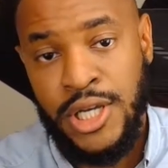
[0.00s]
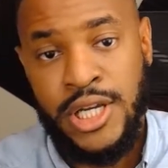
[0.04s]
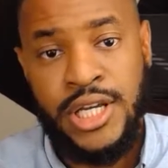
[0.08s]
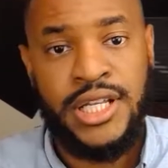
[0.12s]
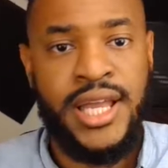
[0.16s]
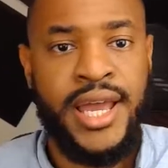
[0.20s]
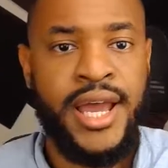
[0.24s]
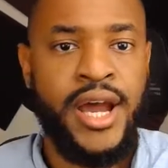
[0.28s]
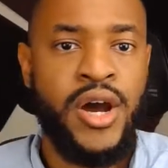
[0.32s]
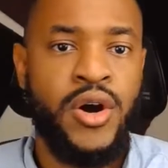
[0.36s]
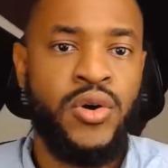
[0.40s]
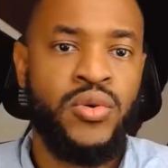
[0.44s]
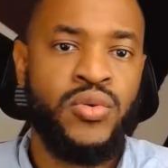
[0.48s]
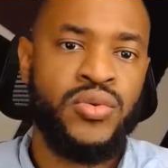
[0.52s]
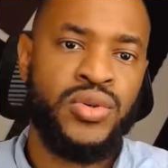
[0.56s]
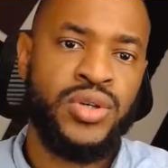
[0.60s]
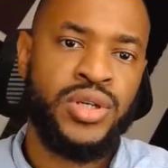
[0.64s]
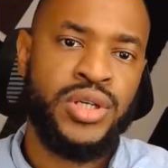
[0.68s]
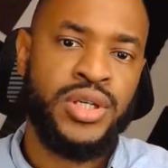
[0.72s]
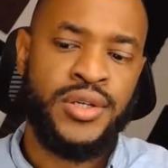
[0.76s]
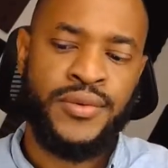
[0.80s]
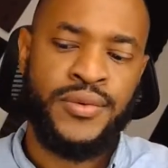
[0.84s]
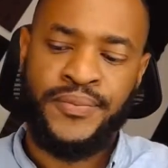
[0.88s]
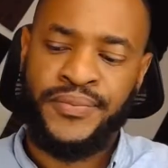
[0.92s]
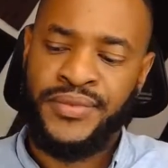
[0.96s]
Now,
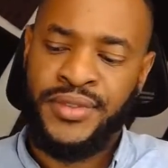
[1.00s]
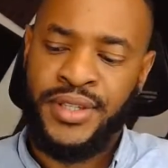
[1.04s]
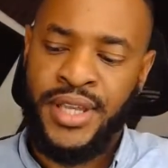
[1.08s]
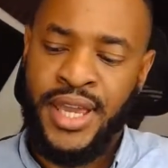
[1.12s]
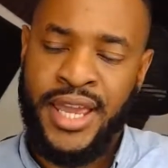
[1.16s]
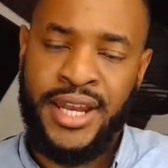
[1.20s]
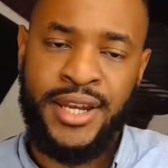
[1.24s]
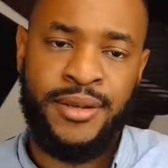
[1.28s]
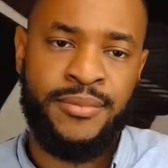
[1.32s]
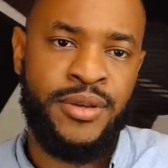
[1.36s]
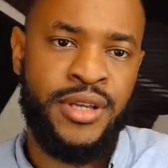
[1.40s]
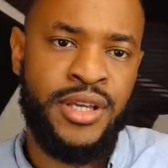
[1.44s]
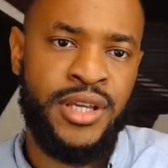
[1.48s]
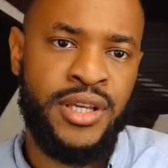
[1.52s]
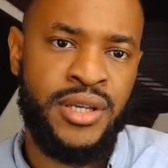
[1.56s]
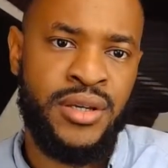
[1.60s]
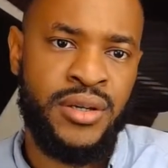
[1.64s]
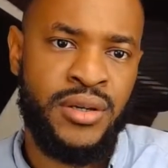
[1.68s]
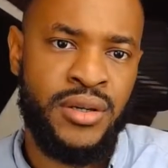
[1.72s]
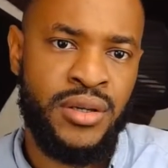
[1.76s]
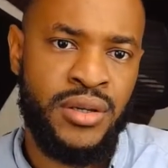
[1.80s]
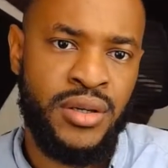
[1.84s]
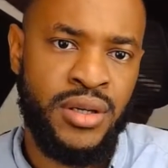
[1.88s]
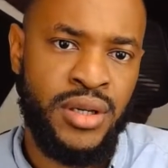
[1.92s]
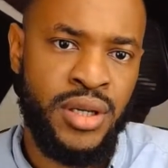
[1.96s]
Haiti
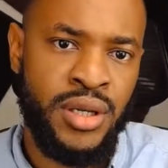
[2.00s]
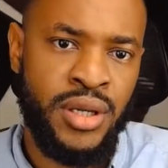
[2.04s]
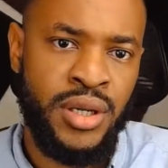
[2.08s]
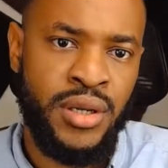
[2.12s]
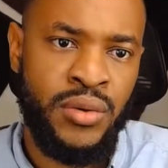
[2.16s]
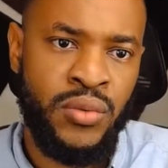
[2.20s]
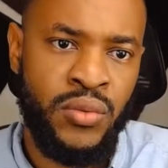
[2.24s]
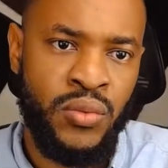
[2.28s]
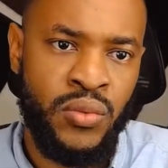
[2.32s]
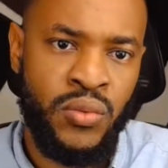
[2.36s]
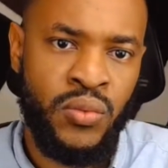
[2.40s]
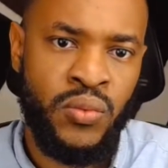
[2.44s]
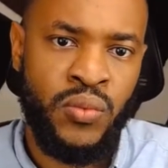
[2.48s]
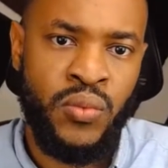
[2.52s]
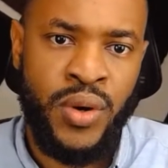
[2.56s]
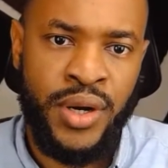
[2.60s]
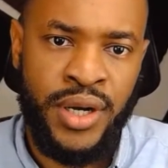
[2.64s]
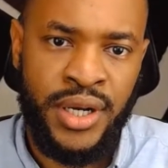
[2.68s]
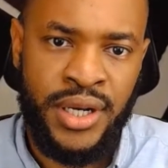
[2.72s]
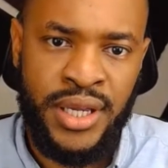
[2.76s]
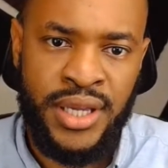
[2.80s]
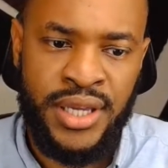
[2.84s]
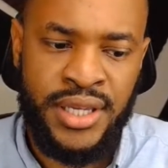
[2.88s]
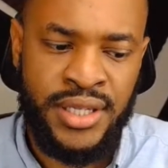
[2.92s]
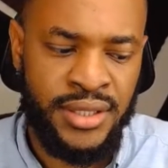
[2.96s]
being what it
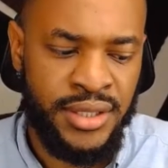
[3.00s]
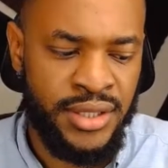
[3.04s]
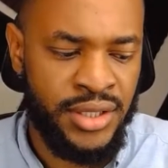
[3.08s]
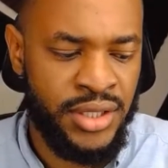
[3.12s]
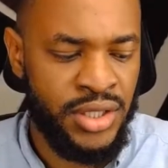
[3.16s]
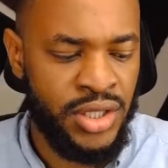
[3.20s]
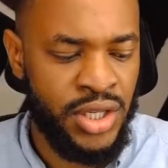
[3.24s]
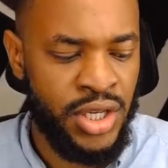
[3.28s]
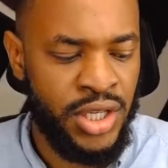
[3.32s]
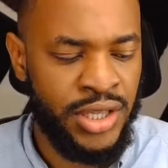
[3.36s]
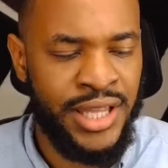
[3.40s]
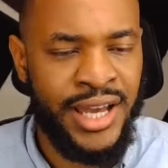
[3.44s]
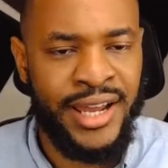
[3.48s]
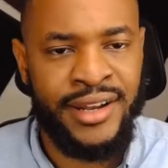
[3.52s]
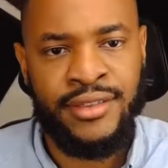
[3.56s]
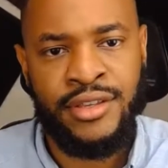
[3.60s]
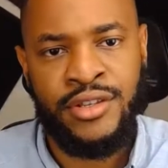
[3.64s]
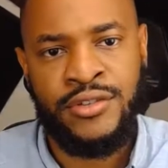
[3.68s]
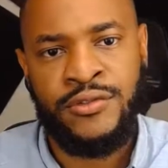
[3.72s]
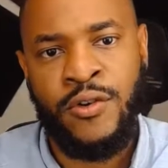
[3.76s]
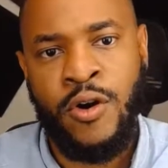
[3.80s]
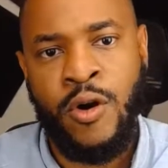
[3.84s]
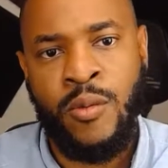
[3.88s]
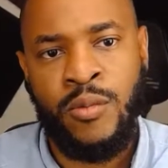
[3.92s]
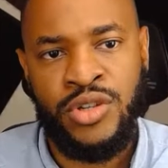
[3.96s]
is, a lot of these
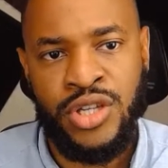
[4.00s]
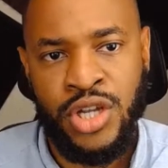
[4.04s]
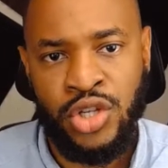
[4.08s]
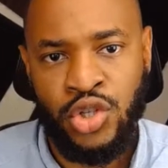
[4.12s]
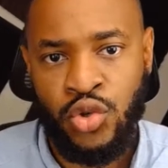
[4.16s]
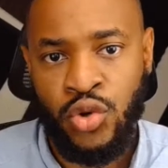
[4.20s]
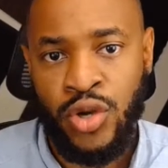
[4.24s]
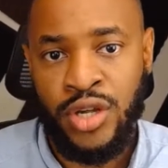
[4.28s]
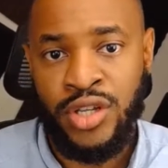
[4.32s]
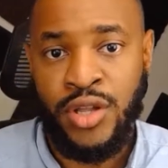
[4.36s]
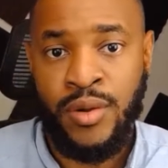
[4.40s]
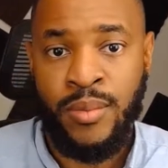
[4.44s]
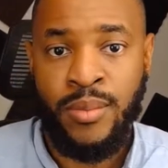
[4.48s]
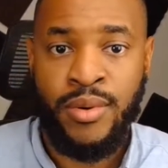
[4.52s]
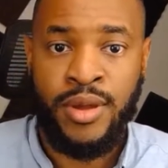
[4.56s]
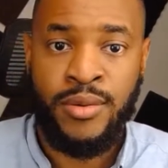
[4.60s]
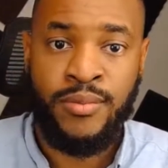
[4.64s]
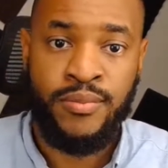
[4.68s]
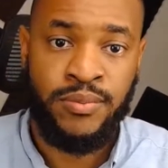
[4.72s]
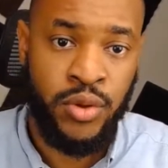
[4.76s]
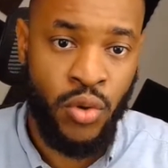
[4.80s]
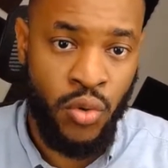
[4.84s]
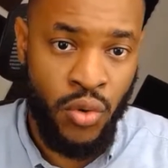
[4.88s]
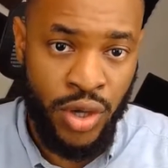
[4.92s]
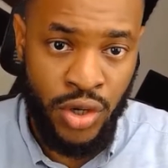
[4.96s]
farmers that you end up
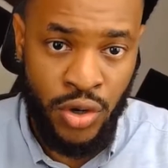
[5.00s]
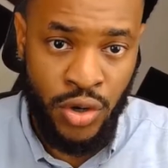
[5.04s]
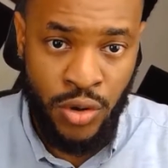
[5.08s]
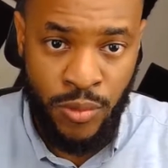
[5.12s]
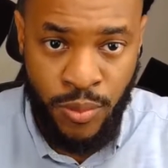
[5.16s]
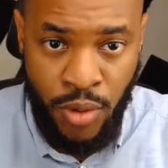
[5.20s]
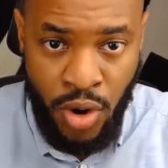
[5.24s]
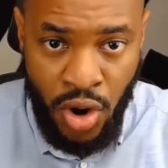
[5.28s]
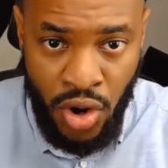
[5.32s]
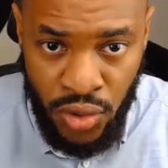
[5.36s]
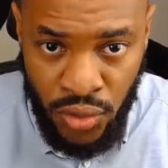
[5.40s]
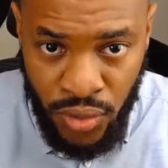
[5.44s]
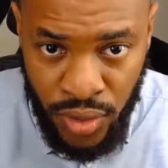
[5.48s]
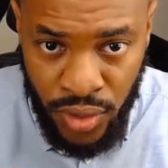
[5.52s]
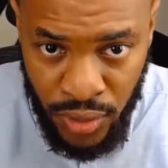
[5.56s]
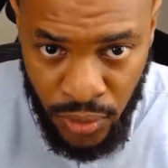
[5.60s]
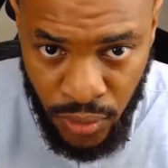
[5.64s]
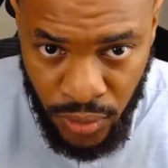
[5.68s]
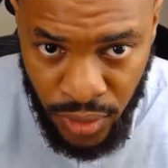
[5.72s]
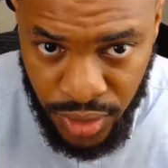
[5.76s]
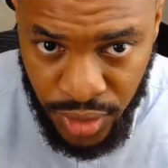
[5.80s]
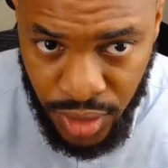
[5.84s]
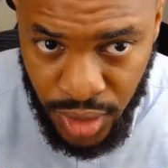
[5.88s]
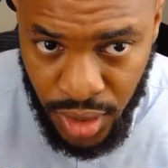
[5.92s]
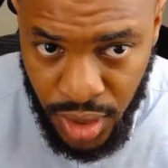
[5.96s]
employing or partnering
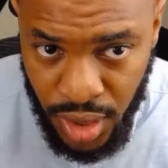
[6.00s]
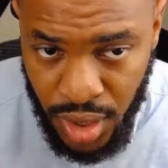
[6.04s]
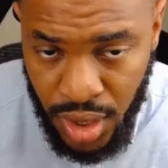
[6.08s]
with